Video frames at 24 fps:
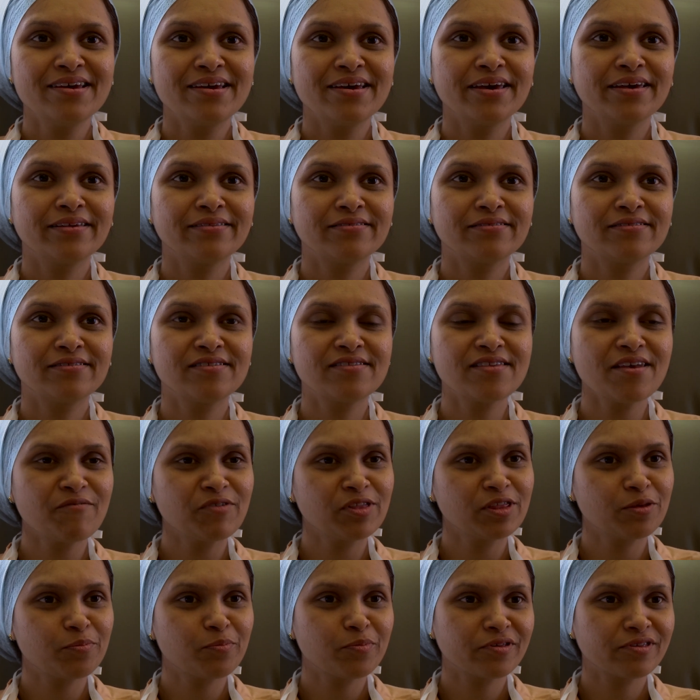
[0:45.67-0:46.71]
It's
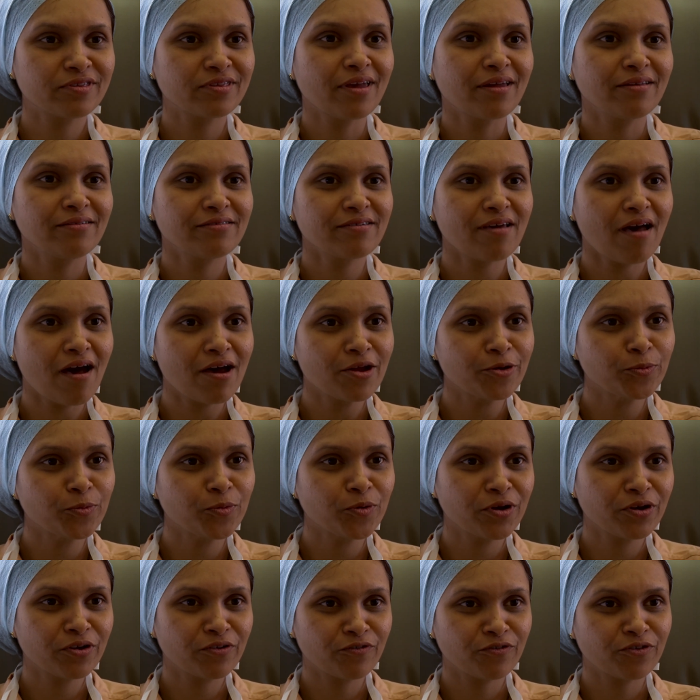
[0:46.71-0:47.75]
70% hard
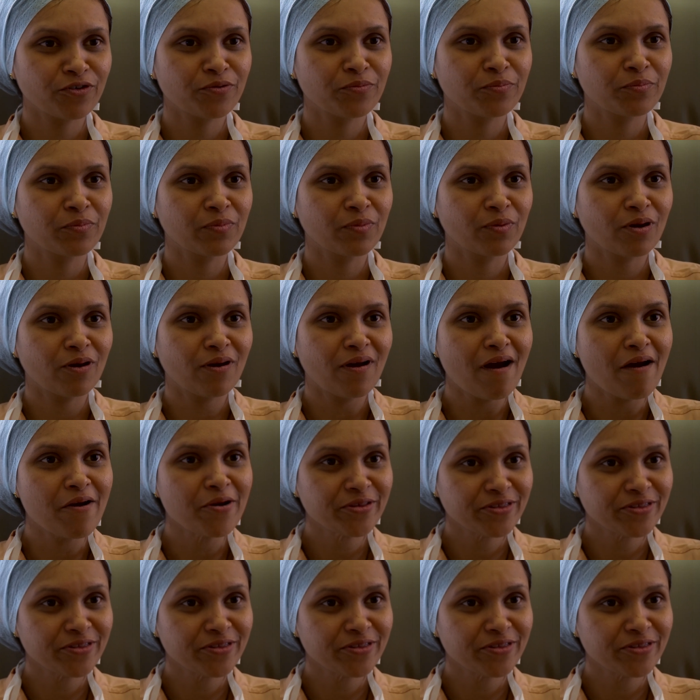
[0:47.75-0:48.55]
work from our